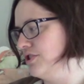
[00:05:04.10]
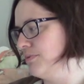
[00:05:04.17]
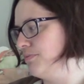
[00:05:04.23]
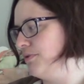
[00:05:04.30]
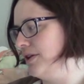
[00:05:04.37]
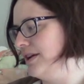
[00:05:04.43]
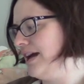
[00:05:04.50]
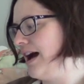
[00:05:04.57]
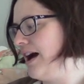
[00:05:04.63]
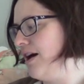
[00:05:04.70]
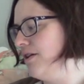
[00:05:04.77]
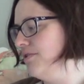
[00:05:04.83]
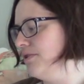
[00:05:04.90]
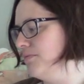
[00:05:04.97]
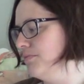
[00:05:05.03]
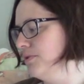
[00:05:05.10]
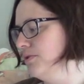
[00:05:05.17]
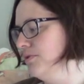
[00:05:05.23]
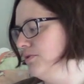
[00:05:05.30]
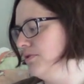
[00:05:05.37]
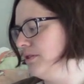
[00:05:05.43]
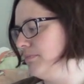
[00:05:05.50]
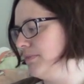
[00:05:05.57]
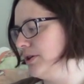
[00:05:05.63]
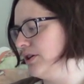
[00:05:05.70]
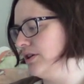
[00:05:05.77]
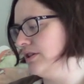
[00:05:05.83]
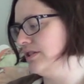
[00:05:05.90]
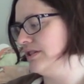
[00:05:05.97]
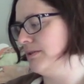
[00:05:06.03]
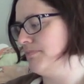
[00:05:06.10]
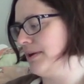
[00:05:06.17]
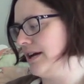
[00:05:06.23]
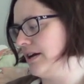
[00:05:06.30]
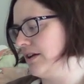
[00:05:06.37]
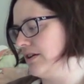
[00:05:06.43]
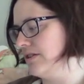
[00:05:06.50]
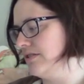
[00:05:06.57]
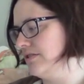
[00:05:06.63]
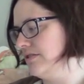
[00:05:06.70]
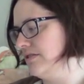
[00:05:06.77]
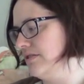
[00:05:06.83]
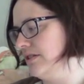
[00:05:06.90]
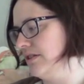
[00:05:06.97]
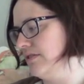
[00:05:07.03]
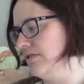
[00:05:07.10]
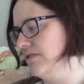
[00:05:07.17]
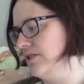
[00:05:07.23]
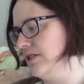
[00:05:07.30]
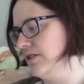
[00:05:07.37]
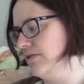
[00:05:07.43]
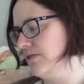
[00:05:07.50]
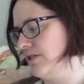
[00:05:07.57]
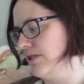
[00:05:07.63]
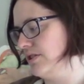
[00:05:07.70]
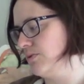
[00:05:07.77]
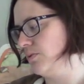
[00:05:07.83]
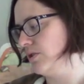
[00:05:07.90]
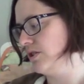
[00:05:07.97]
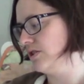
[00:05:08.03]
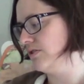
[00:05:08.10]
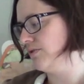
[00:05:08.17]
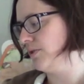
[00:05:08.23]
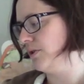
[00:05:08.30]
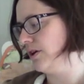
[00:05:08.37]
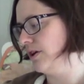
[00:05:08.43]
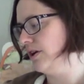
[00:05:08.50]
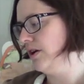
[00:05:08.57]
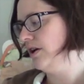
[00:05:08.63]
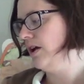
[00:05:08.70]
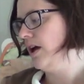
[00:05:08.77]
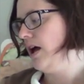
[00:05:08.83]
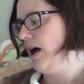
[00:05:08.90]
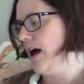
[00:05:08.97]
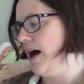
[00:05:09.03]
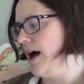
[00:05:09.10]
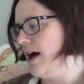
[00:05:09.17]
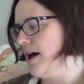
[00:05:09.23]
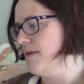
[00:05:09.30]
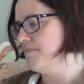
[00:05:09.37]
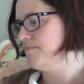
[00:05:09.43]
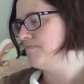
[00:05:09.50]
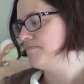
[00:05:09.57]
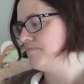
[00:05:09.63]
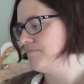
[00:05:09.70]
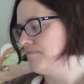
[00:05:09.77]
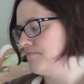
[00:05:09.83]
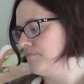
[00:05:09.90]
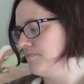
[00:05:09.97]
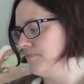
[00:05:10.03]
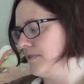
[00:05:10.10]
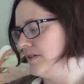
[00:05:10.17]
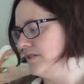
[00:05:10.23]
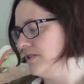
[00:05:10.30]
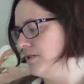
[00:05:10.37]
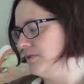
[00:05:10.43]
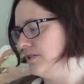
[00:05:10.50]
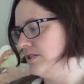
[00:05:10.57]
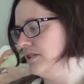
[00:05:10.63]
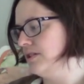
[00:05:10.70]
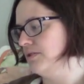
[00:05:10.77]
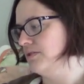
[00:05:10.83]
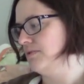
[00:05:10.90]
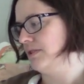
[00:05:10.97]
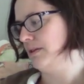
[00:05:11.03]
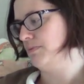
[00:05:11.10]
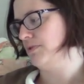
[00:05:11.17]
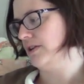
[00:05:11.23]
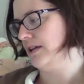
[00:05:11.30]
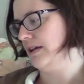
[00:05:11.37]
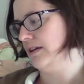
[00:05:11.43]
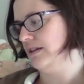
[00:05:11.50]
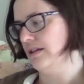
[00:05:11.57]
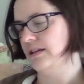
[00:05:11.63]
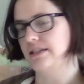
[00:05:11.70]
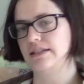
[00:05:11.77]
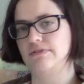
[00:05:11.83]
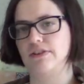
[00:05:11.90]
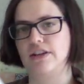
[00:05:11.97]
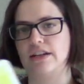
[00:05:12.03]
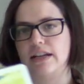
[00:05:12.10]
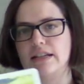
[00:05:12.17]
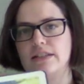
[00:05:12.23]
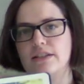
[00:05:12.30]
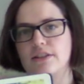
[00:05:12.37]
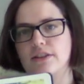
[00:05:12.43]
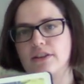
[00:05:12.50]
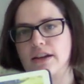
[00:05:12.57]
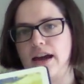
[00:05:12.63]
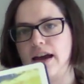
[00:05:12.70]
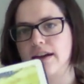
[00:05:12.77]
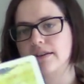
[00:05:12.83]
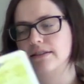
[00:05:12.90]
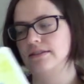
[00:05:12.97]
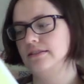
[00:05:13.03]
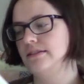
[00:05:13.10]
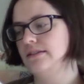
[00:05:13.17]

to point out: the moon, the birds, the bears, you know, she knows all these words for. And so it's, you know, it's really pretty. It's very nice to look at.